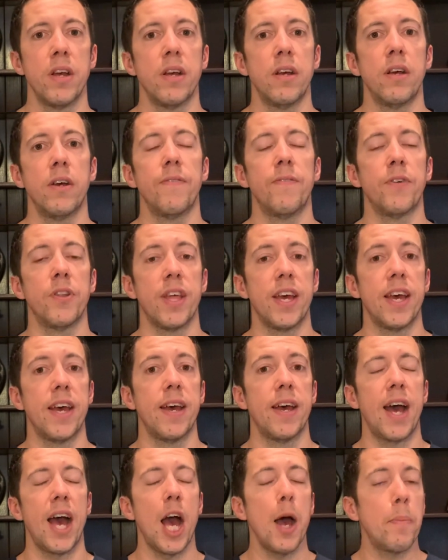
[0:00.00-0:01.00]
for their
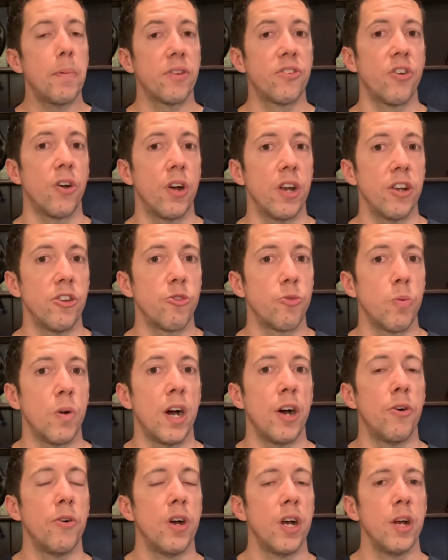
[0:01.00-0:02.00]
appetite as
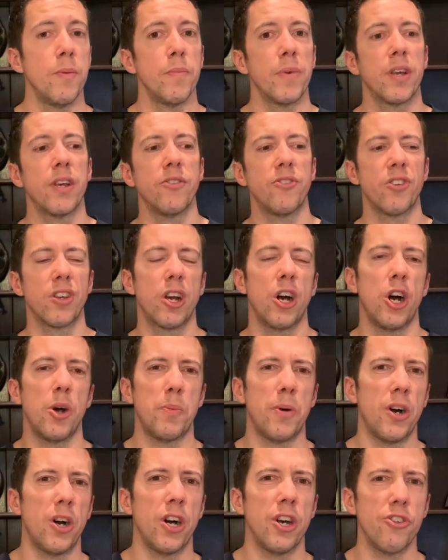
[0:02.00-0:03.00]
well, because the
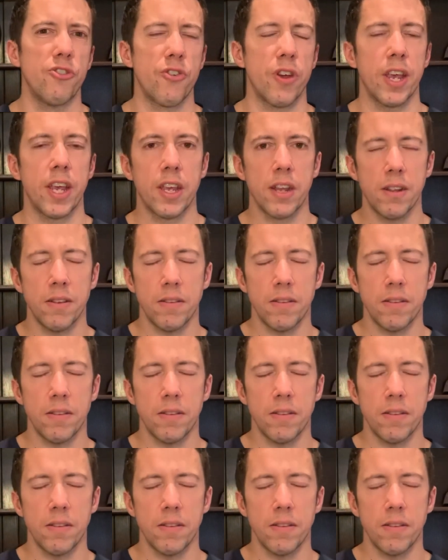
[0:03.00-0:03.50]
carbohydrate can